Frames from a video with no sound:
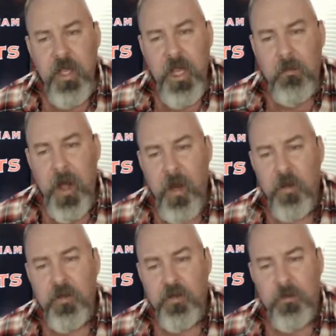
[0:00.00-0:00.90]
in my
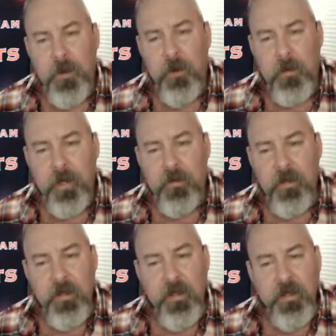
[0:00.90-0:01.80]
own
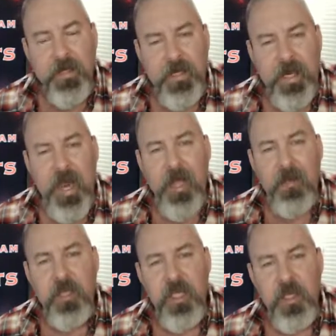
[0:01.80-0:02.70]
experiment to get